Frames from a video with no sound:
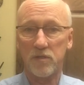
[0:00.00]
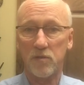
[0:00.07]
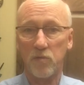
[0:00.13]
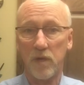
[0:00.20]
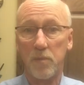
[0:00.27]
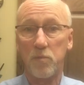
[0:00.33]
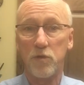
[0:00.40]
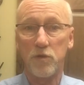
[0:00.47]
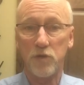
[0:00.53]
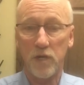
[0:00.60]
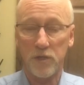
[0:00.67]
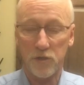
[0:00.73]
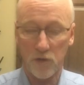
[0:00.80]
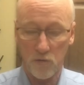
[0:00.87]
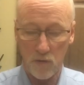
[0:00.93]
So we
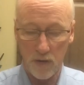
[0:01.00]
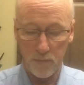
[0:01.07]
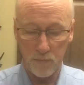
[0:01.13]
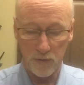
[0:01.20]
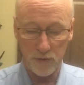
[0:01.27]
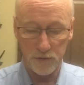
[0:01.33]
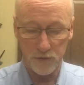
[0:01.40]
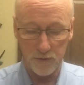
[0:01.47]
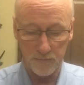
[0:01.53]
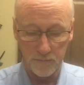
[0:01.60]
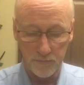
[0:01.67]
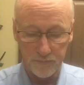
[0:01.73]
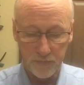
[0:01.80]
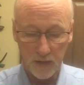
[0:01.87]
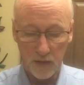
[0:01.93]
appreciate your cooperation
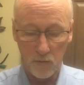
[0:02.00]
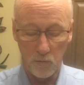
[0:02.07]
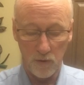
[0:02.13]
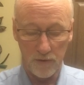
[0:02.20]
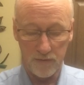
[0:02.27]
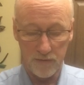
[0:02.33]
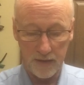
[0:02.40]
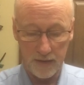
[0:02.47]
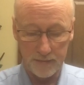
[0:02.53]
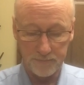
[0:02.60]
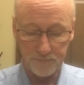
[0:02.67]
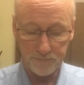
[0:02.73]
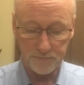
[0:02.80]
with that.